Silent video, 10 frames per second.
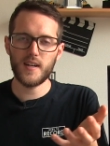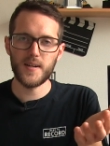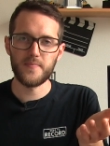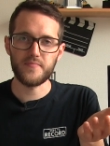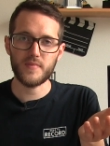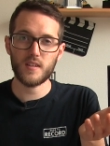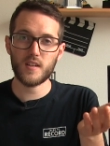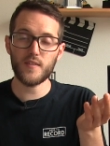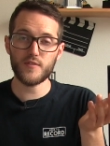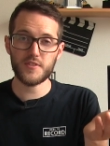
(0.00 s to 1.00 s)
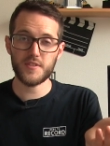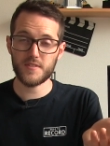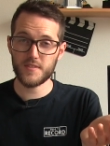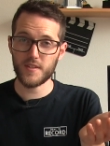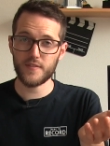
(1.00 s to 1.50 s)
um, conferences
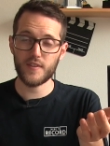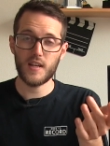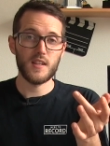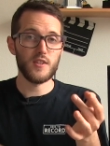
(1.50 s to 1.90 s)
and stuff,